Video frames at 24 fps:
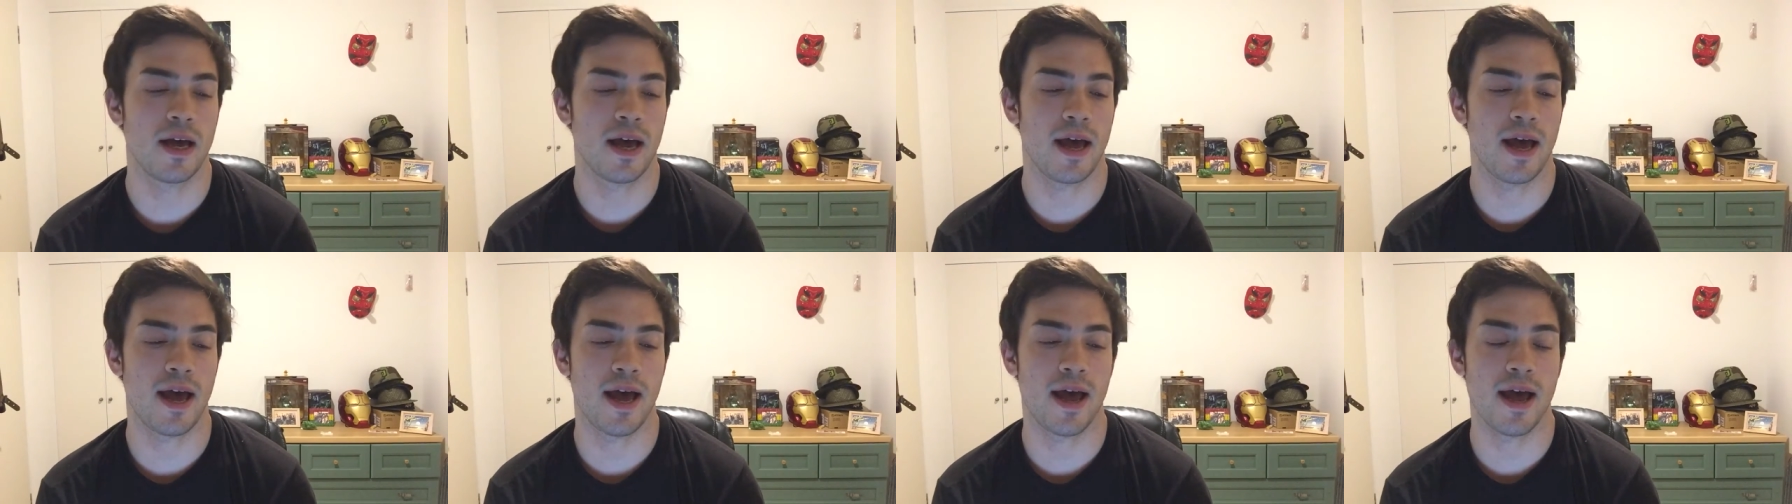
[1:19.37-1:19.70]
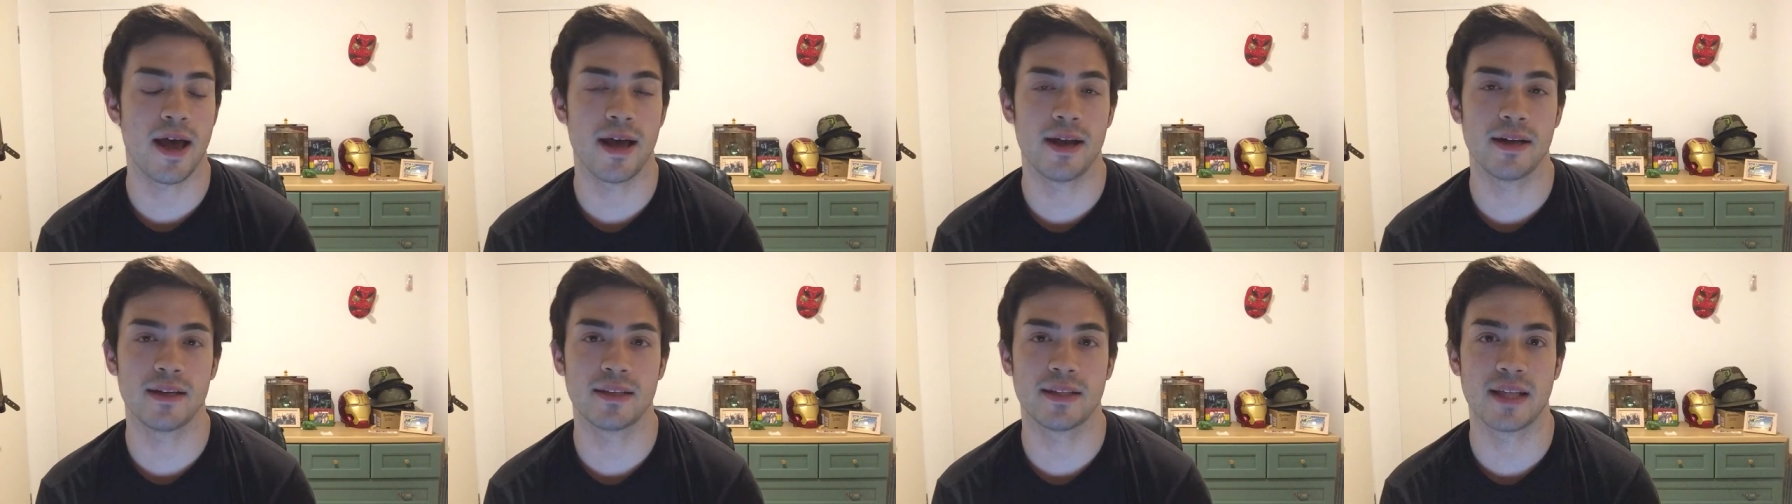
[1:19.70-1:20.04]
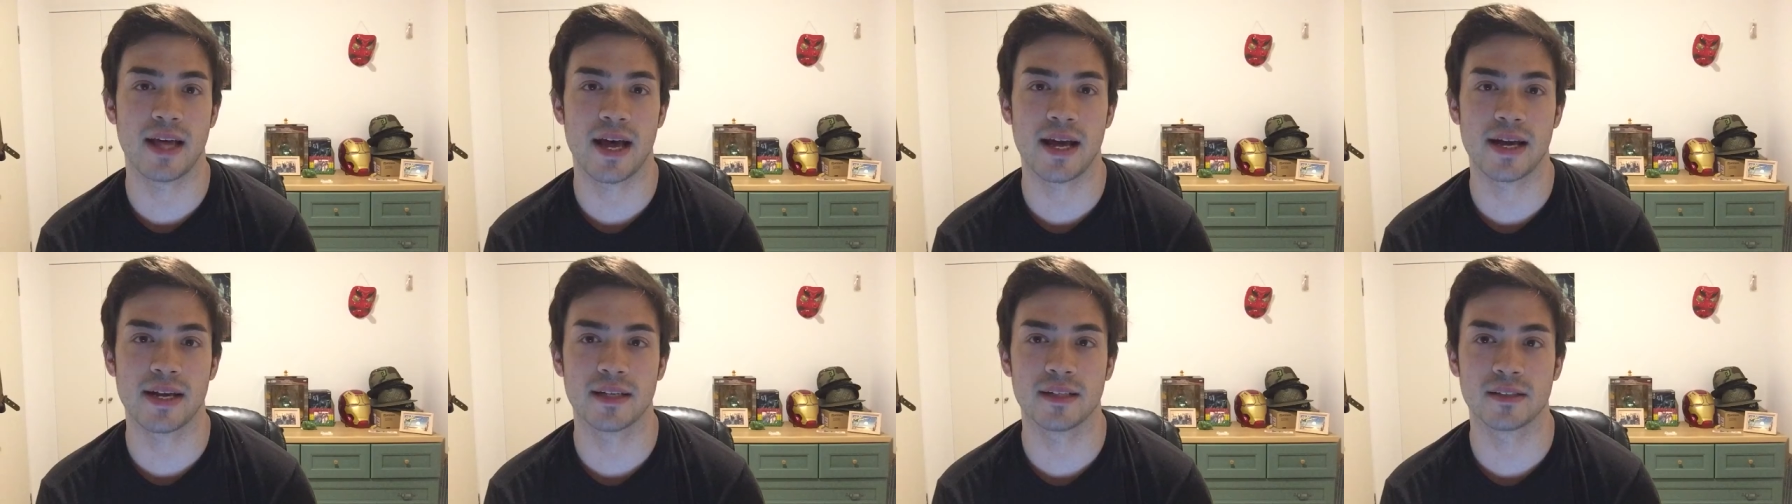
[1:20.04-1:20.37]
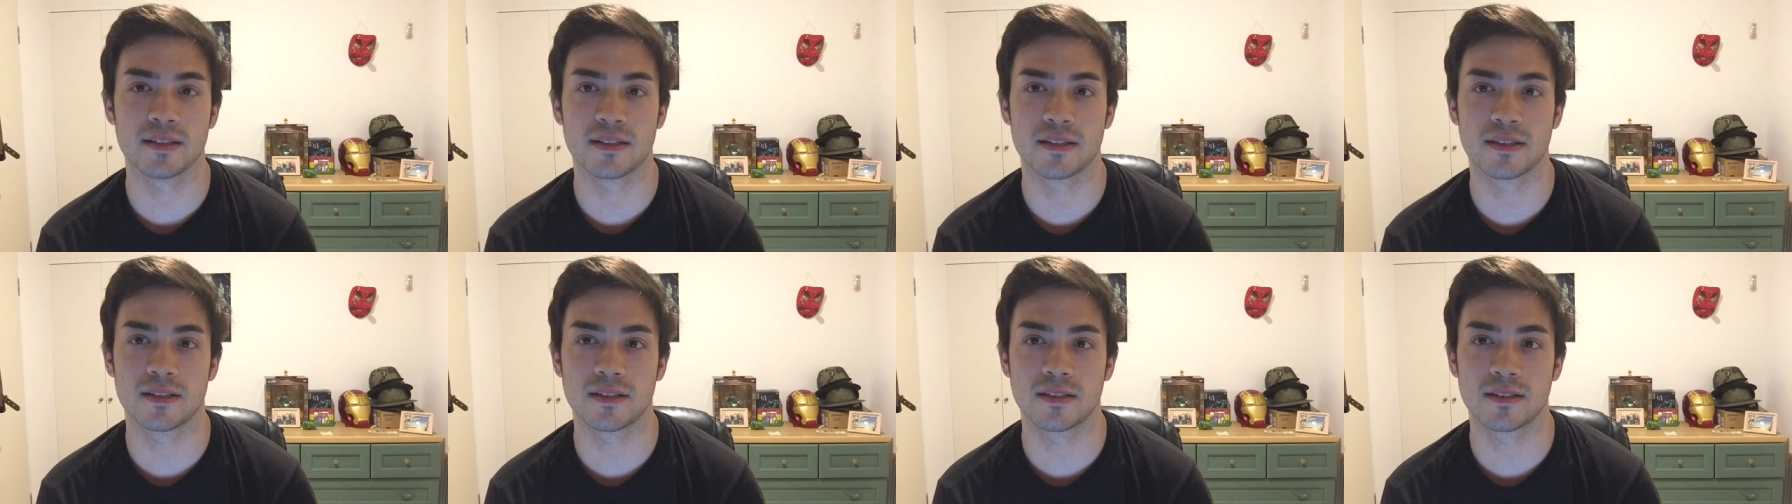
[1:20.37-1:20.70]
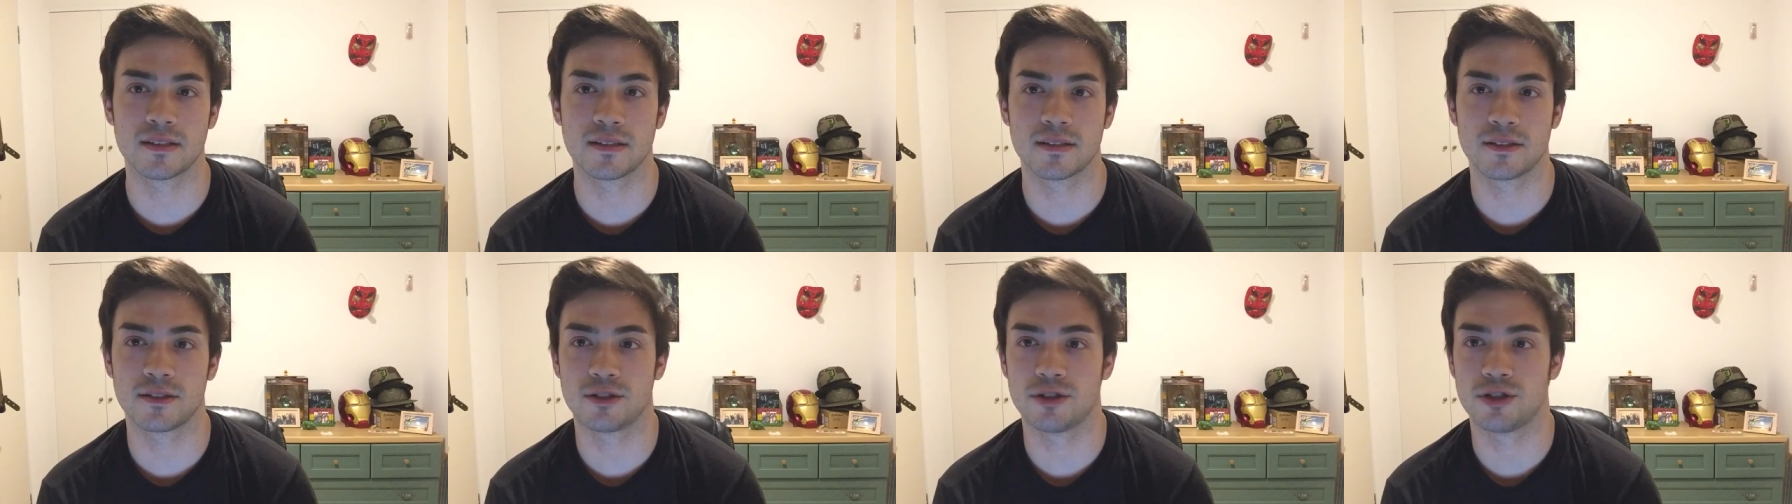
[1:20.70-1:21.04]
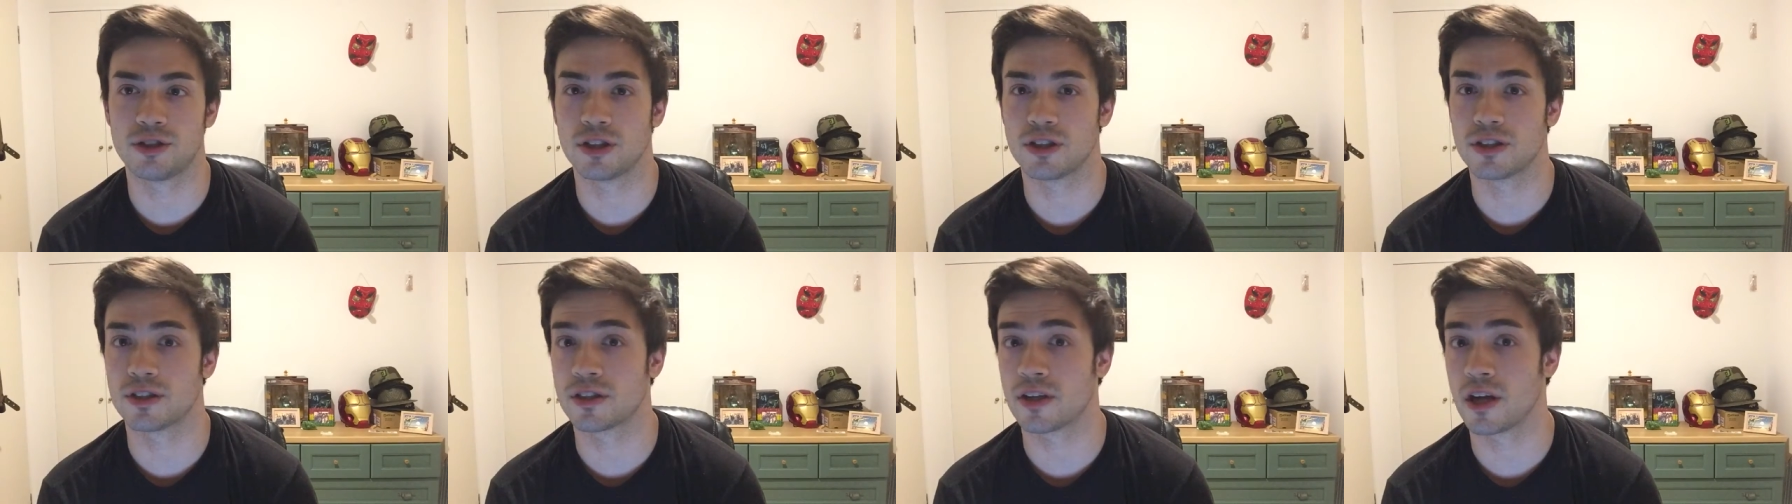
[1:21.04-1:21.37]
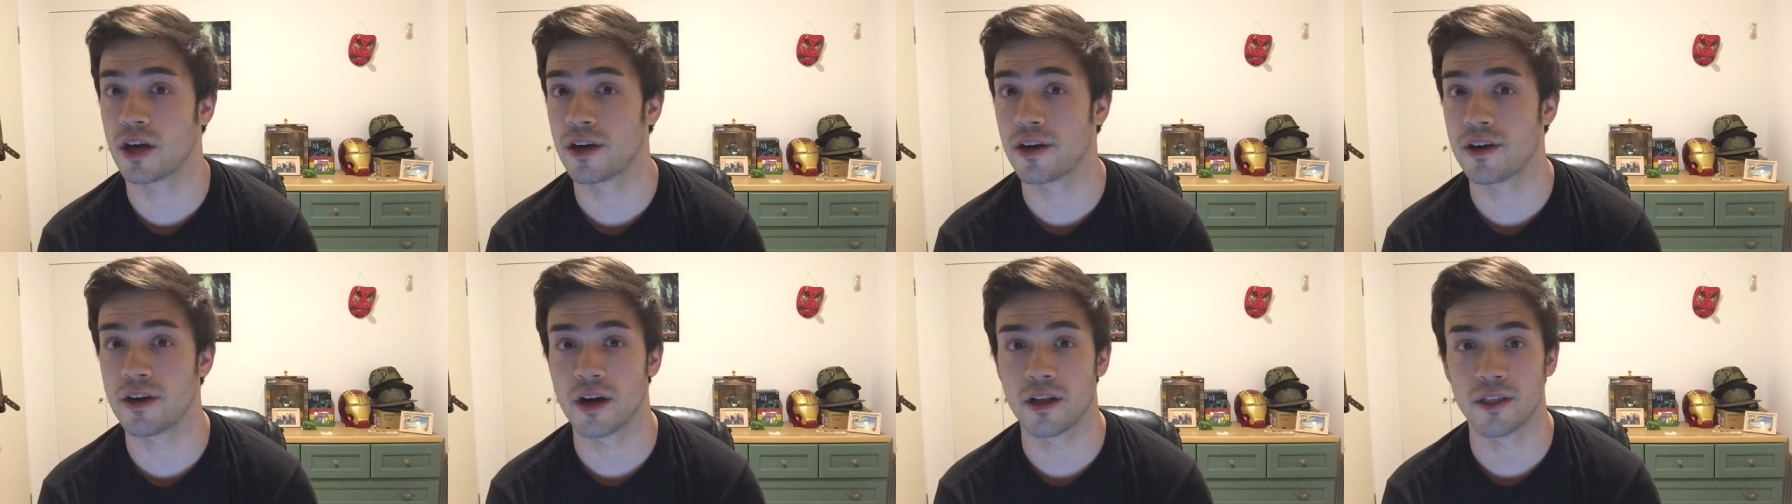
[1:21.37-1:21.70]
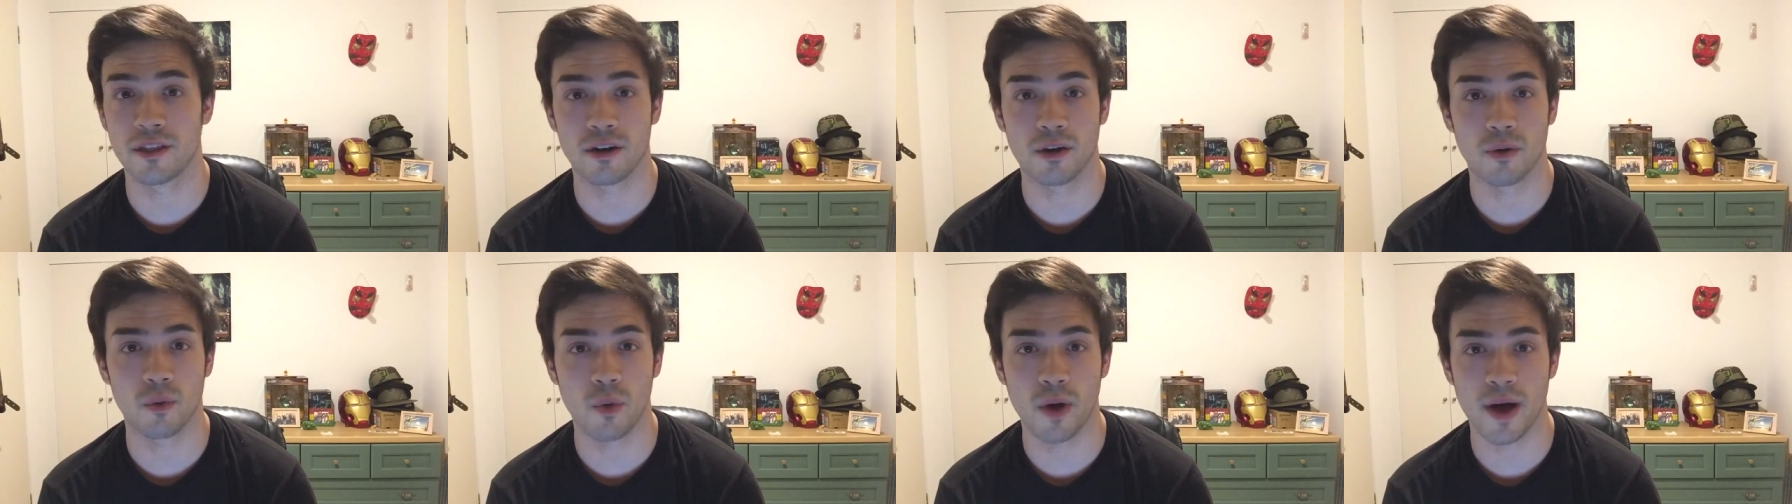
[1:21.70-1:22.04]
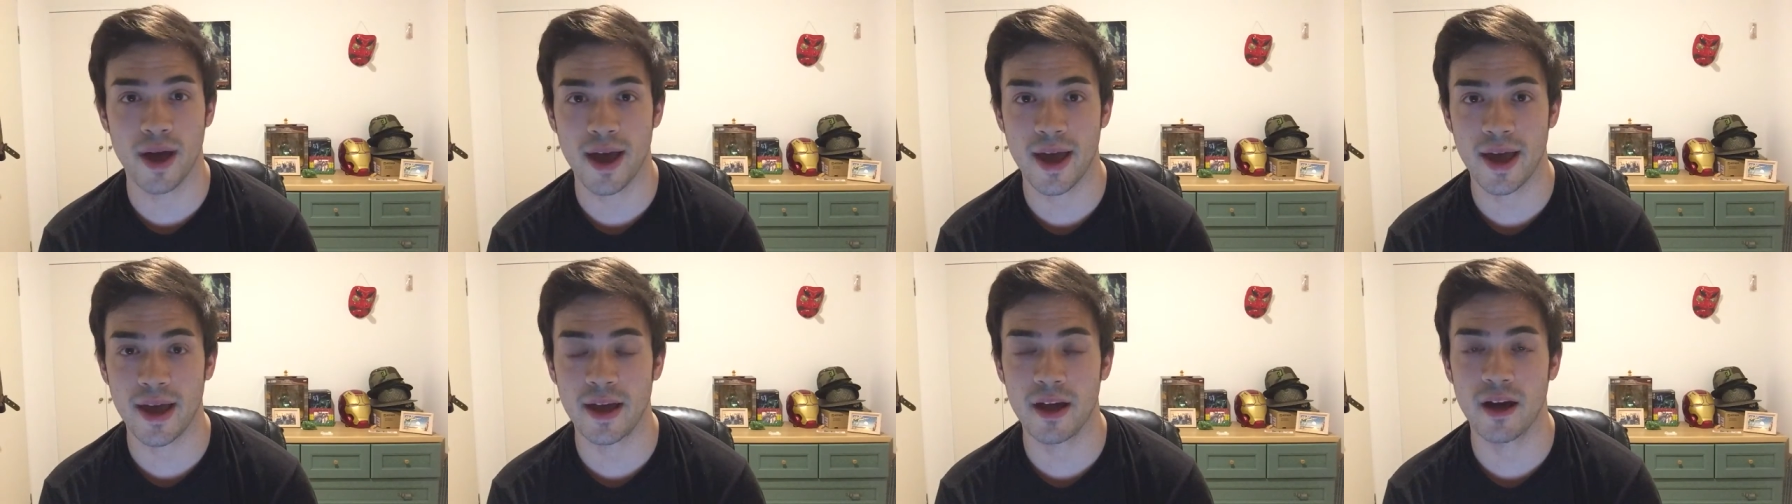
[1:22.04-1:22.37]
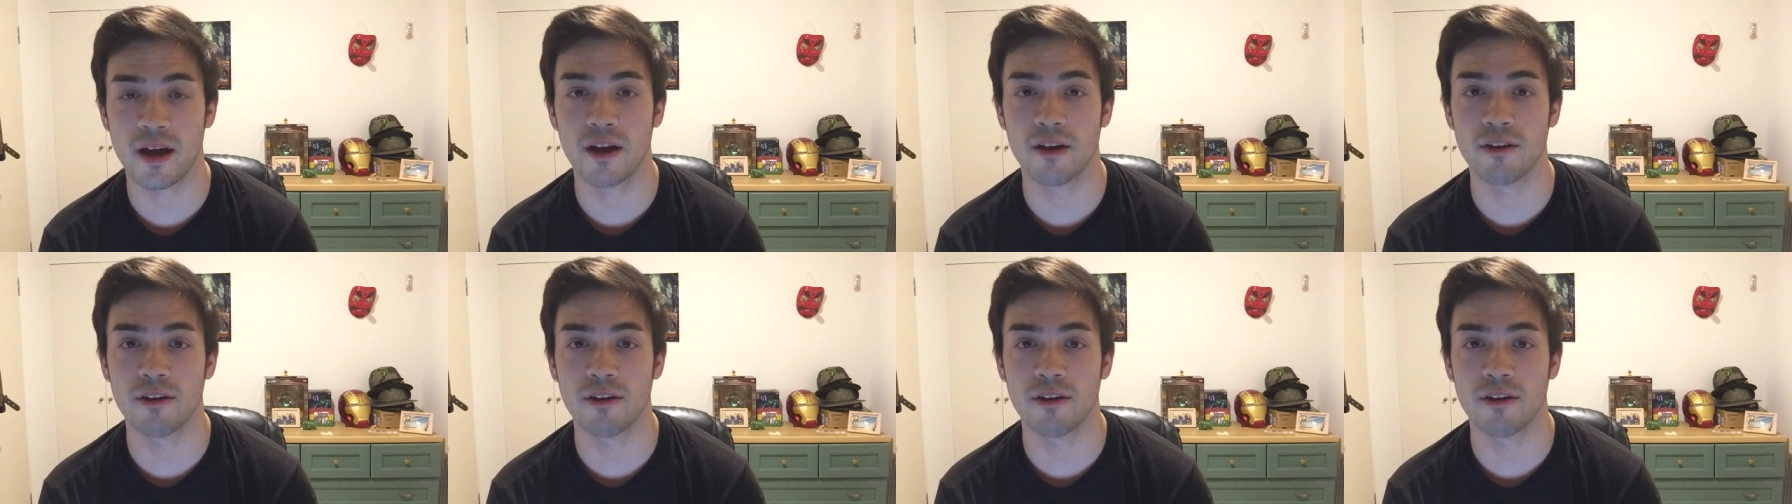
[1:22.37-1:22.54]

And that is just another way